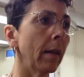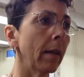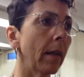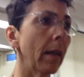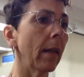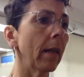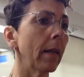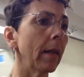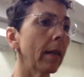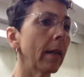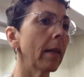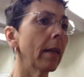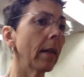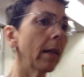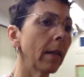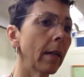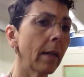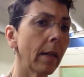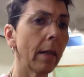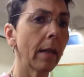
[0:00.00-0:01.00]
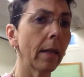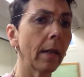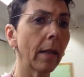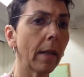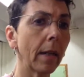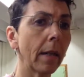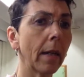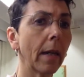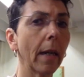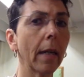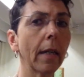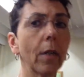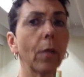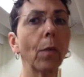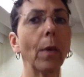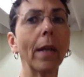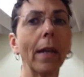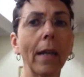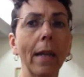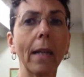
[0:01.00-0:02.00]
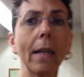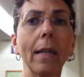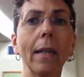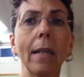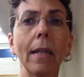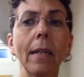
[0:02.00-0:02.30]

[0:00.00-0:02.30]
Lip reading: And then next weekend